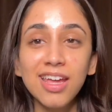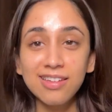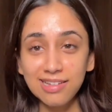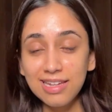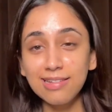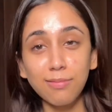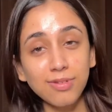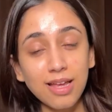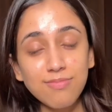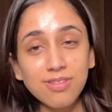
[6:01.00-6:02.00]
See,
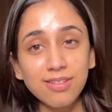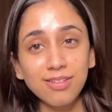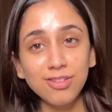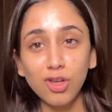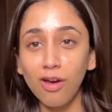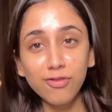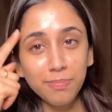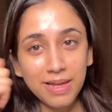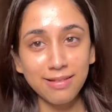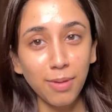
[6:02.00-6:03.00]
sometimes you have to
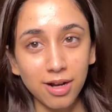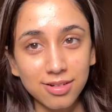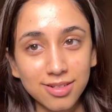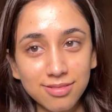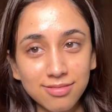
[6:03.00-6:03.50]
play smart.